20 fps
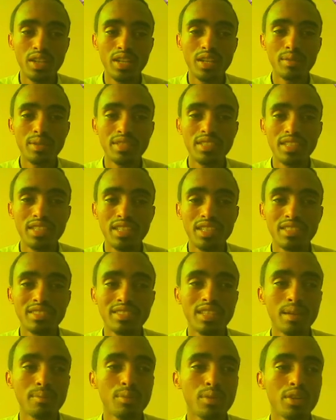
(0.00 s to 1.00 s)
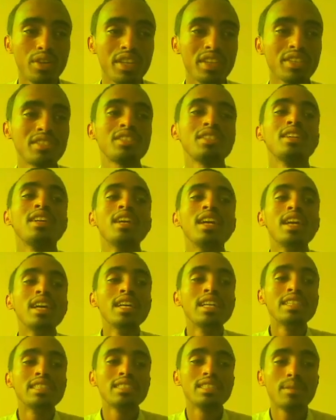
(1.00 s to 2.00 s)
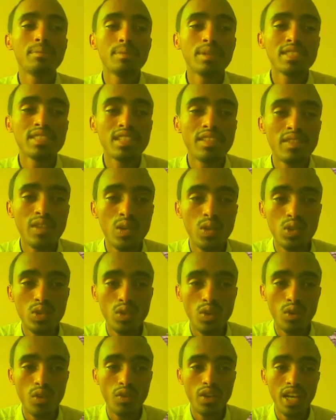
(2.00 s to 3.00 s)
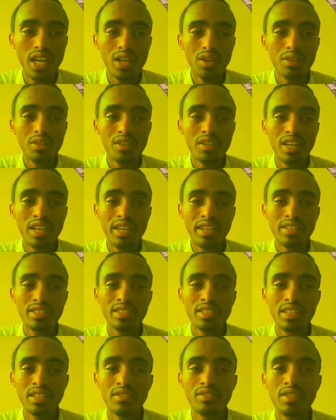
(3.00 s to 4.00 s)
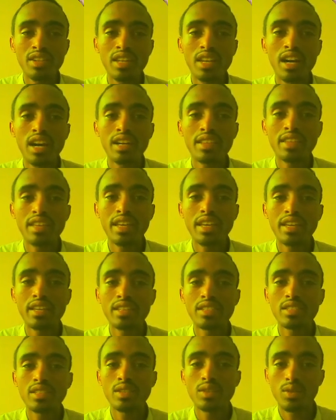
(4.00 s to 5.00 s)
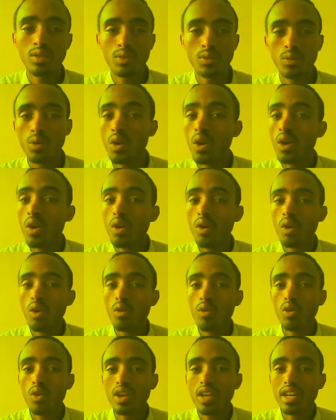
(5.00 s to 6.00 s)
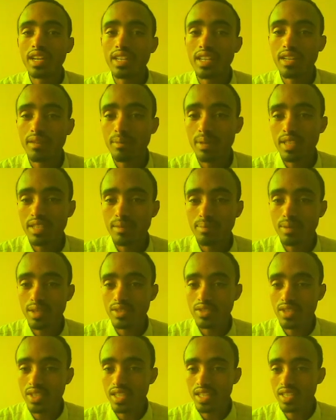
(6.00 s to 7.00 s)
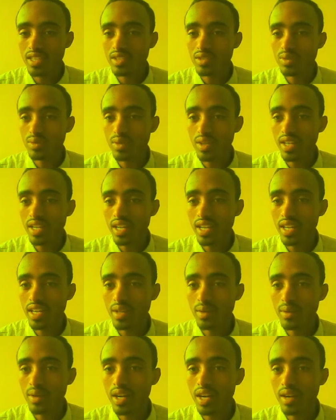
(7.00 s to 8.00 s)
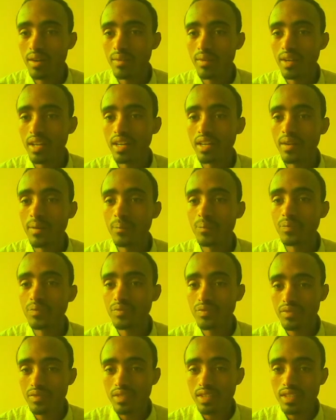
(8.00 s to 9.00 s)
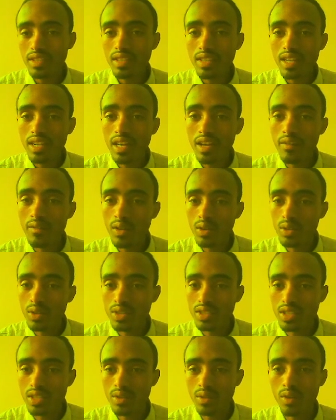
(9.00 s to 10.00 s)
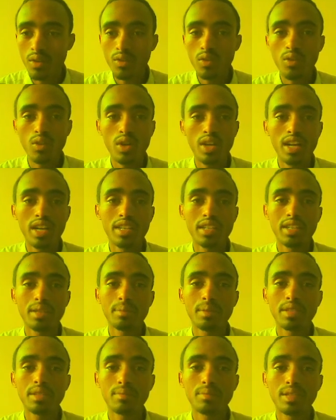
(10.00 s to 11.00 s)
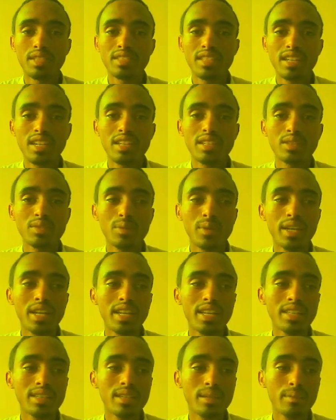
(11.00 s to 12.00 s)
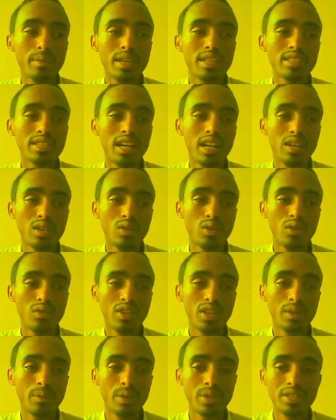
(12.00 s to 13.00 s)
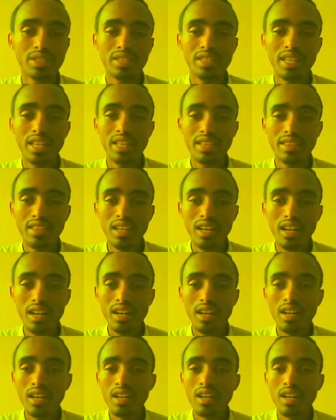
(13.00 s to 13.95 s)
every single step on it. The muzzle velocity of a long range rifle at AAZO 400 meters per second square. Here we have a velocity of 400 meters per second square. Determine the angle of elevation theta,